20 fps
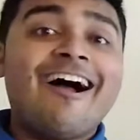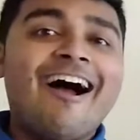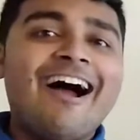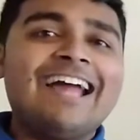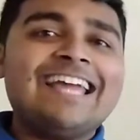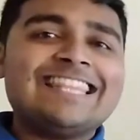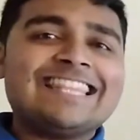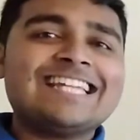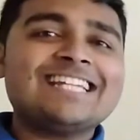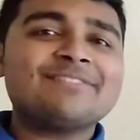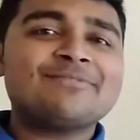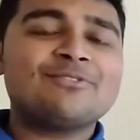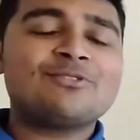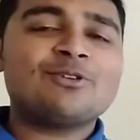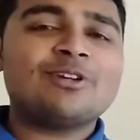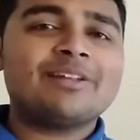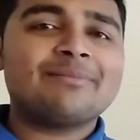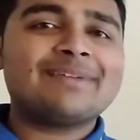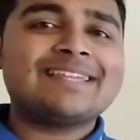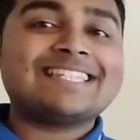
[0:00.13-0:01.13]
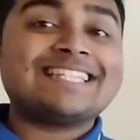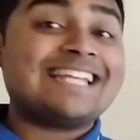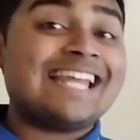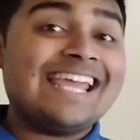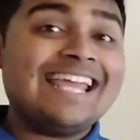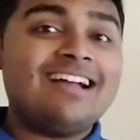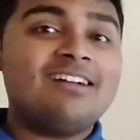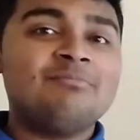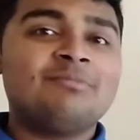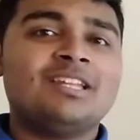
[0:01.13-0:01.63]
Hi, thanks for joining me.
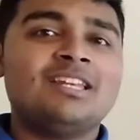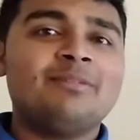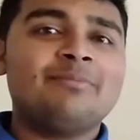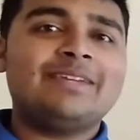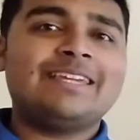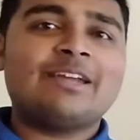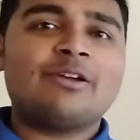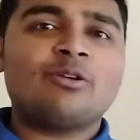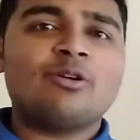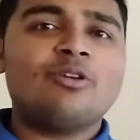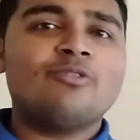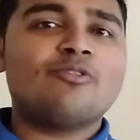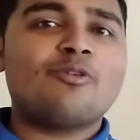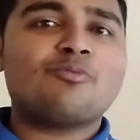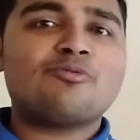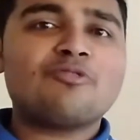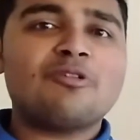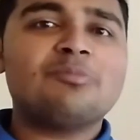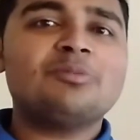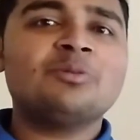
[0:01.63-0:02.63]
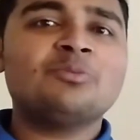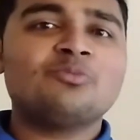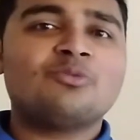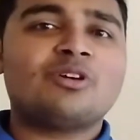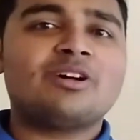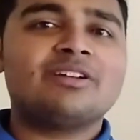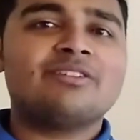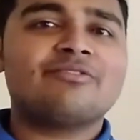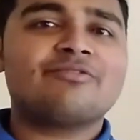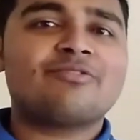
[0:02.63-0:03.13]
Today I'm going to be going over problem
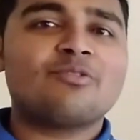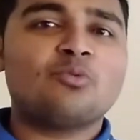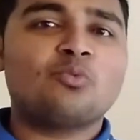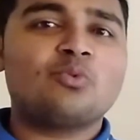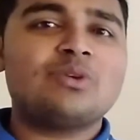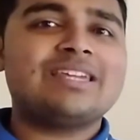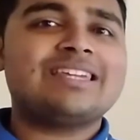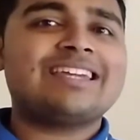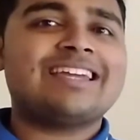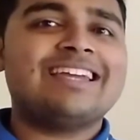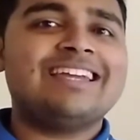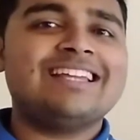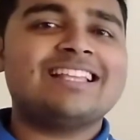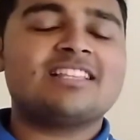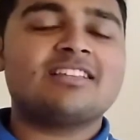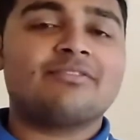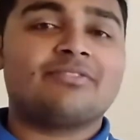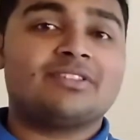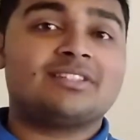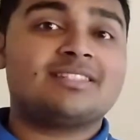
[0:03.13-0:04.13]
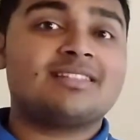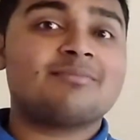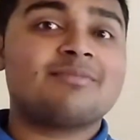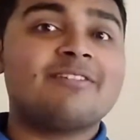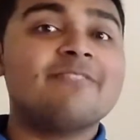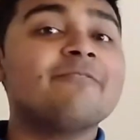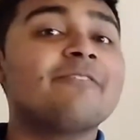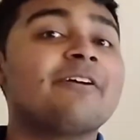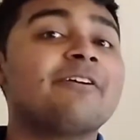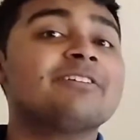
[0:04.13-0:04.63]
one from week eight of the
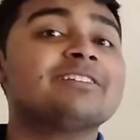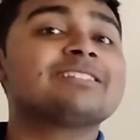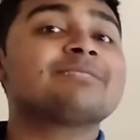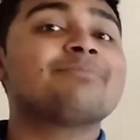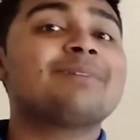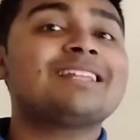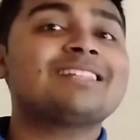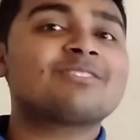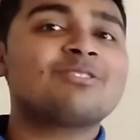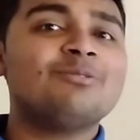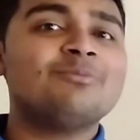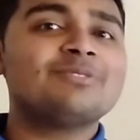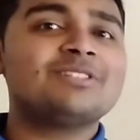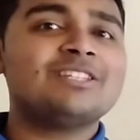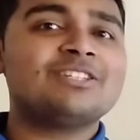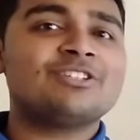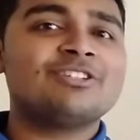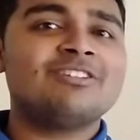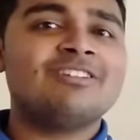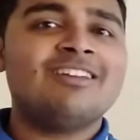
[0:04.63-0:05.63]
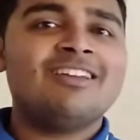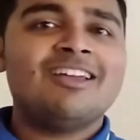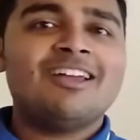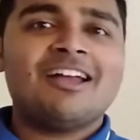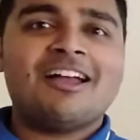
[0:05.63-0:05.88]
Summer Invariants Maths competition.